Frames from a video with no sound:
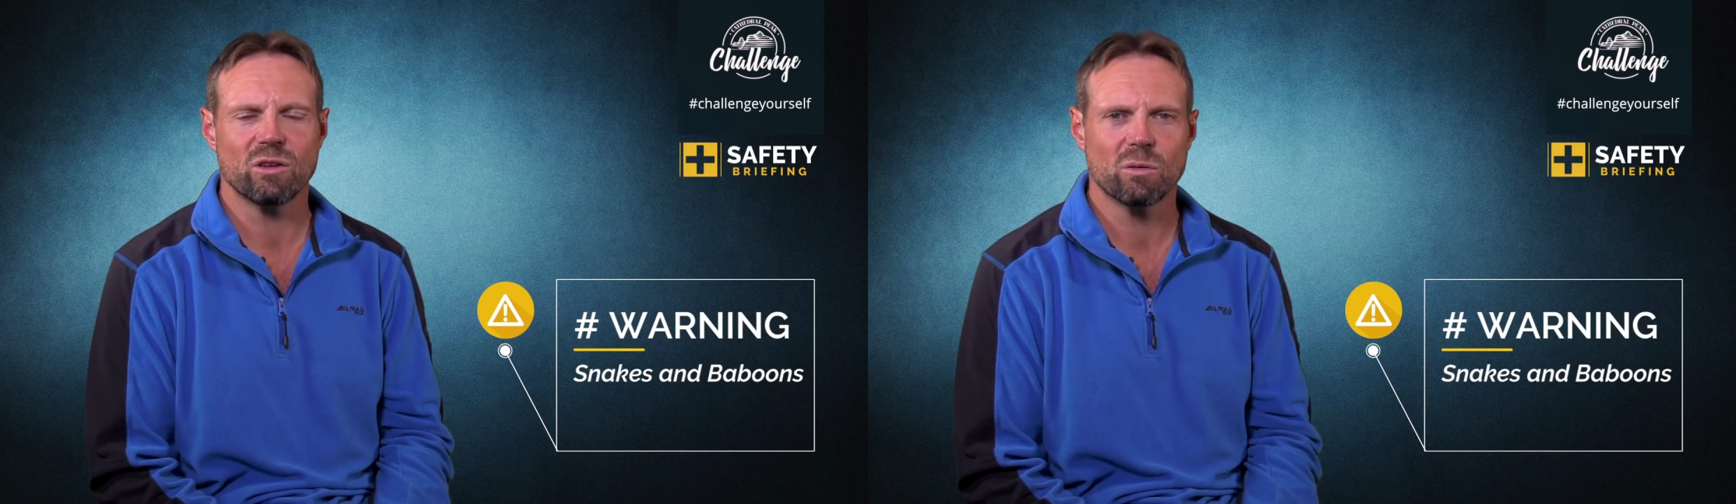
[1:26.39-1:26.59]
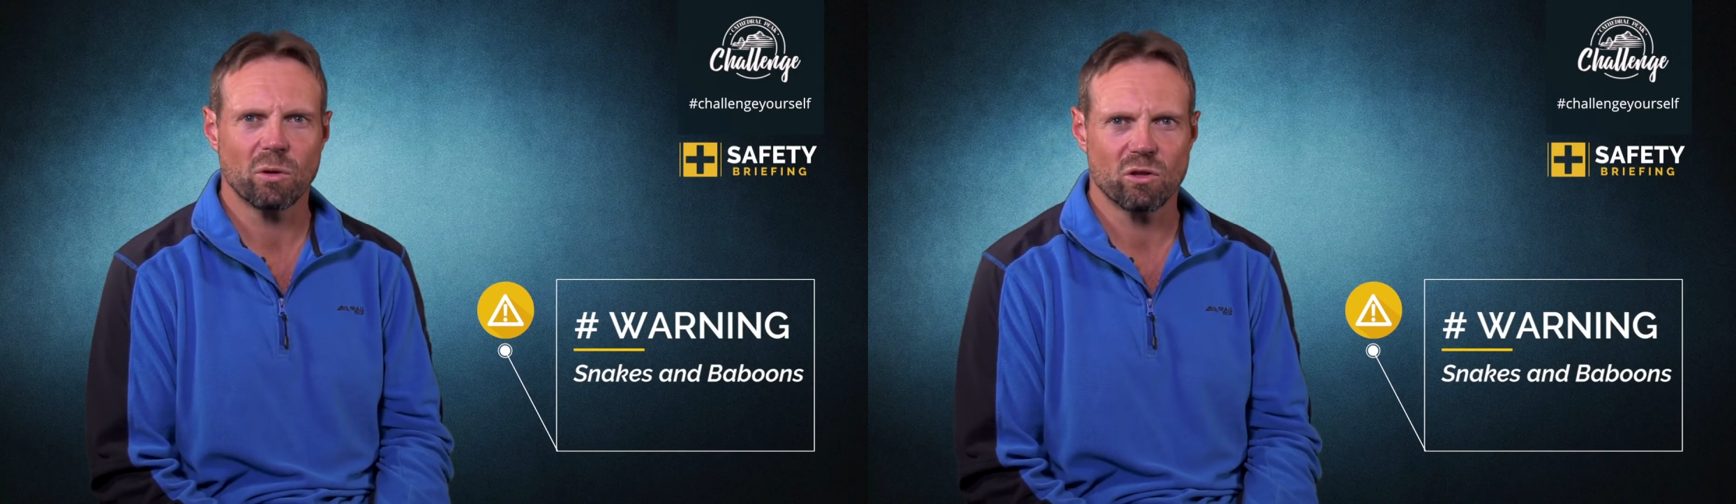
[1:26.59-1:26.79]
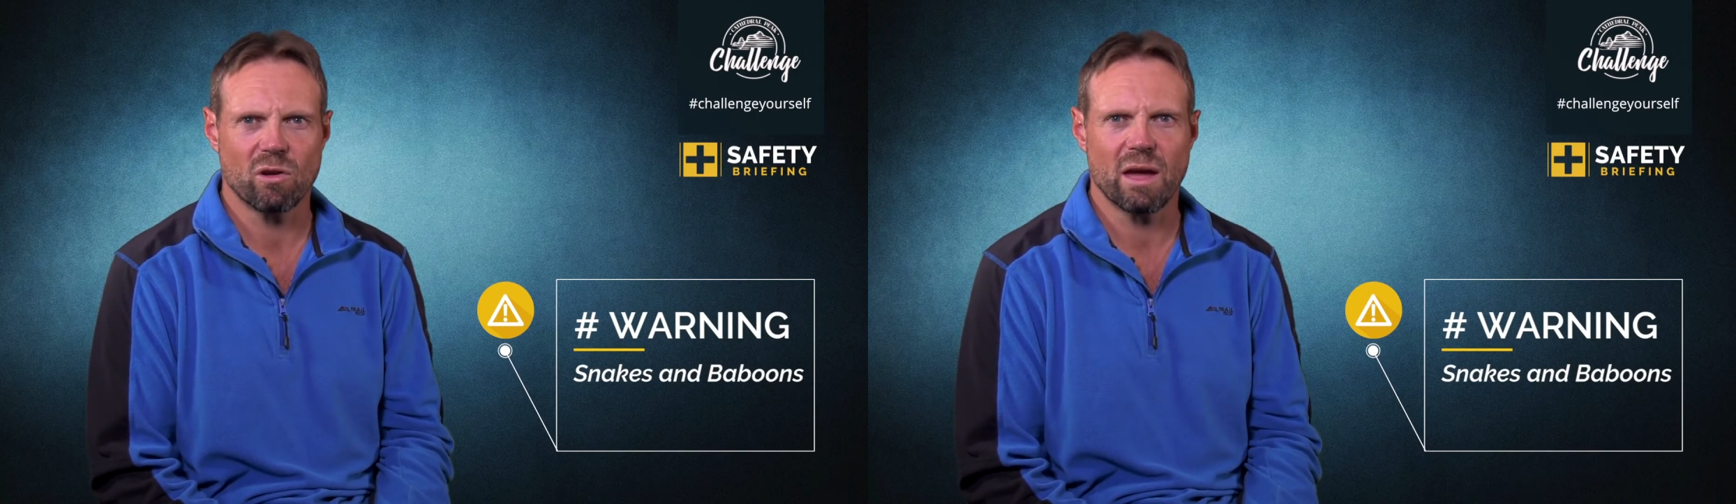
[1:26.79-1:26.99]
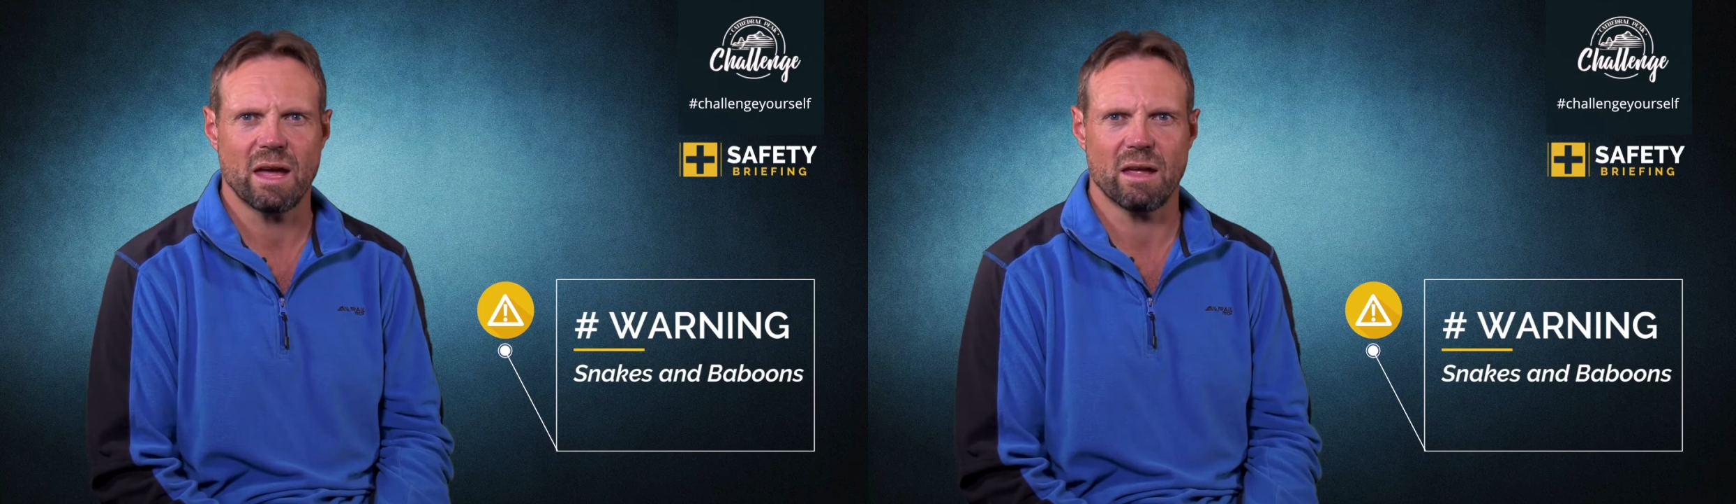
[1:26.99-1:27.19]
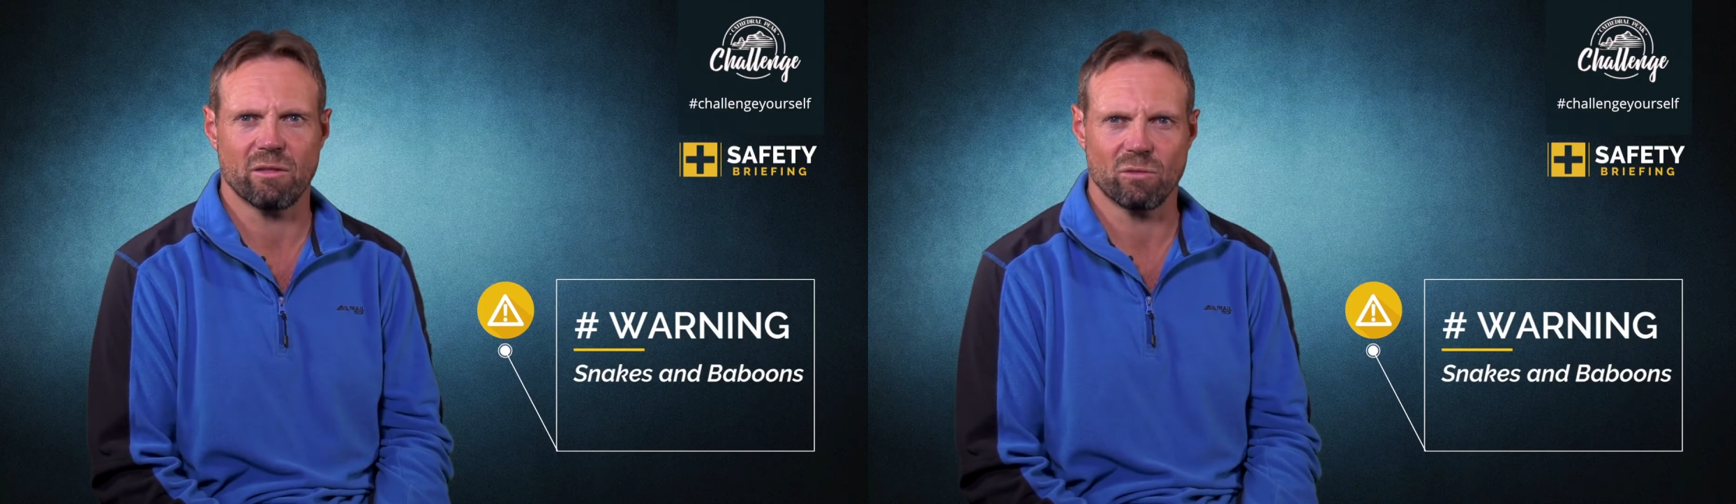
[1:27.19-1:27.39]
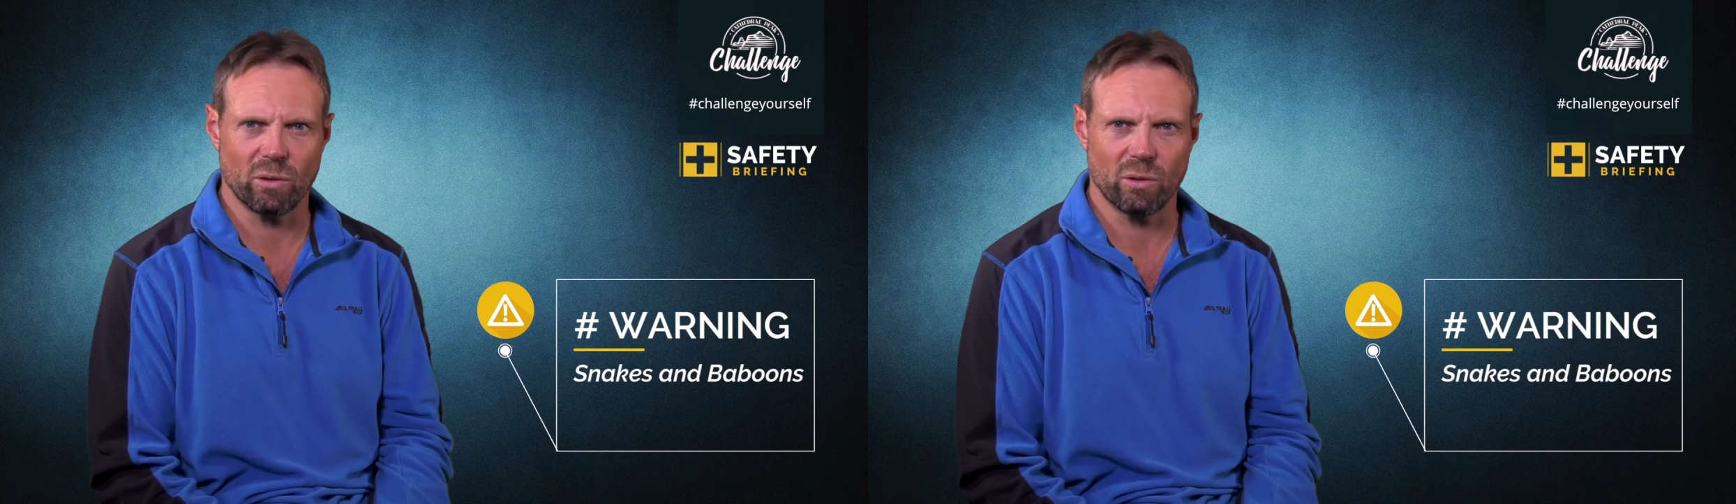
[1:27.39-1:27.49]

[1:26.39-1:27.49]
you put your hands,